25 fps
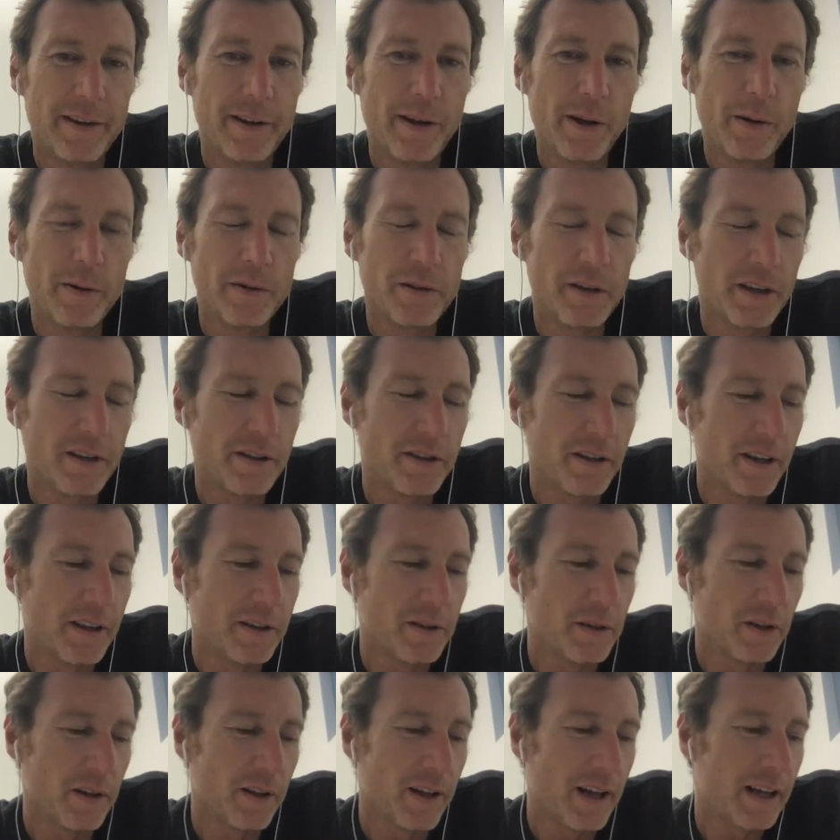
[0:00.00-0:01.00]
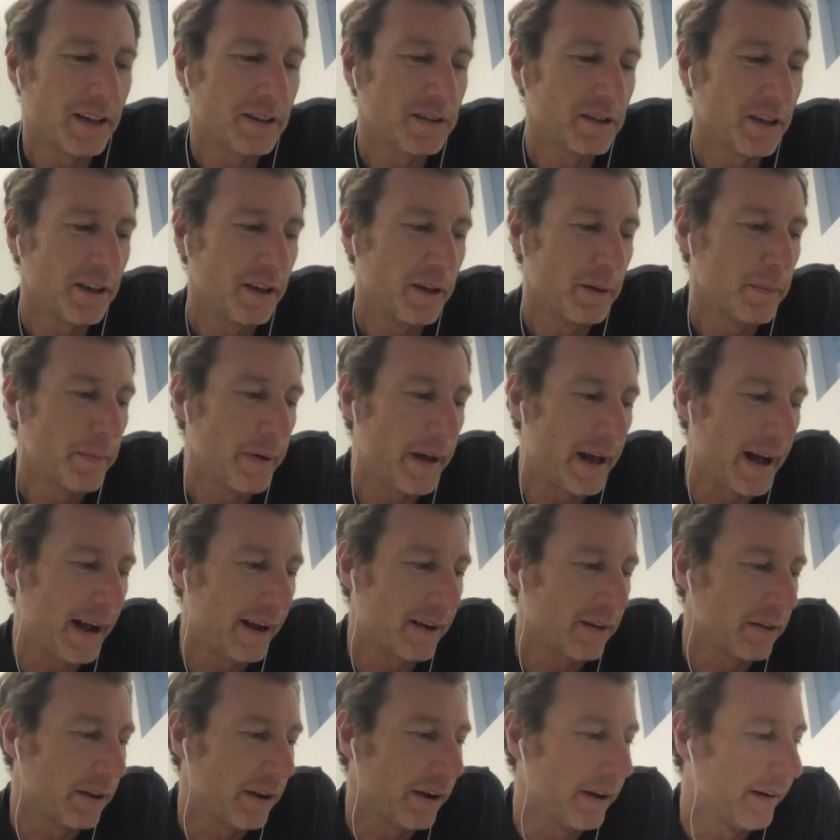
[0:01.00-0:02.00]
no, it's, it's, it's a lot to
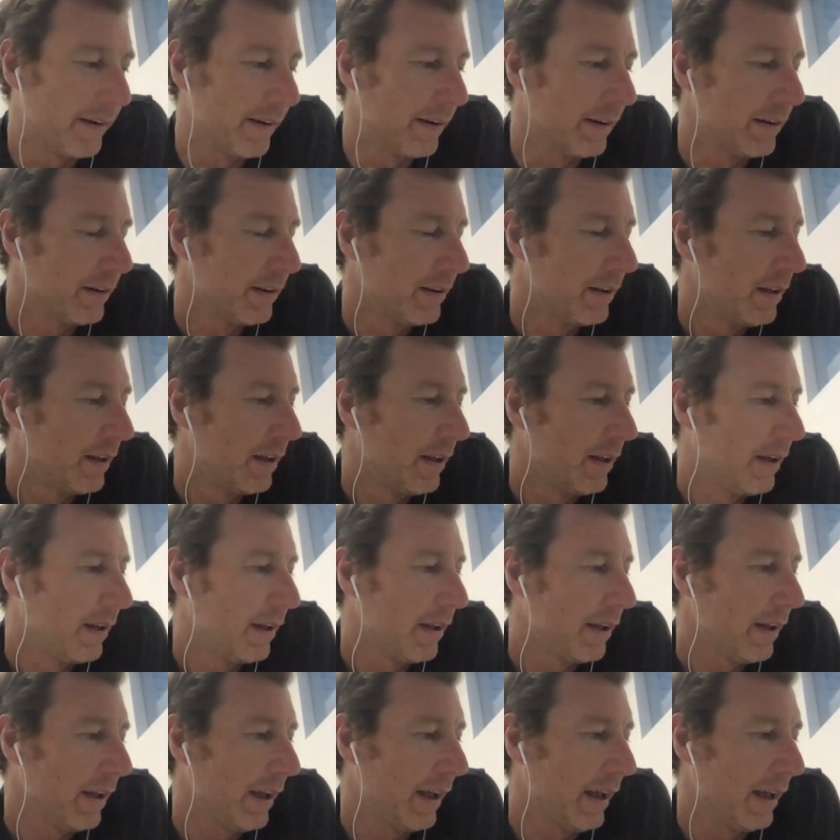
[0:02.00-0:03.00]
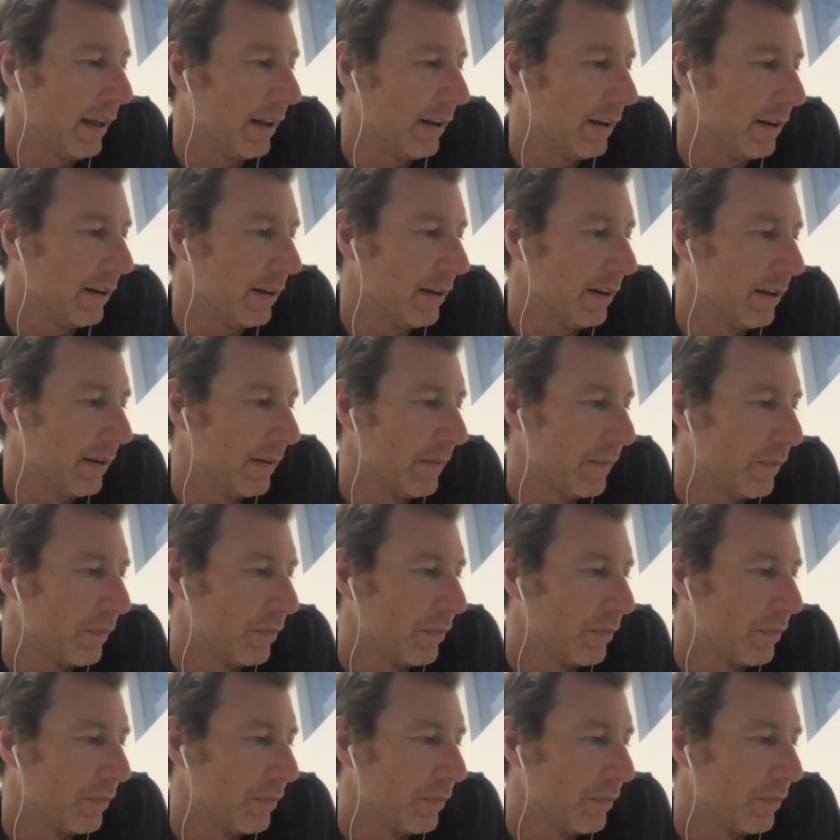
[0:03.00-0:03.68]
unpack there. And,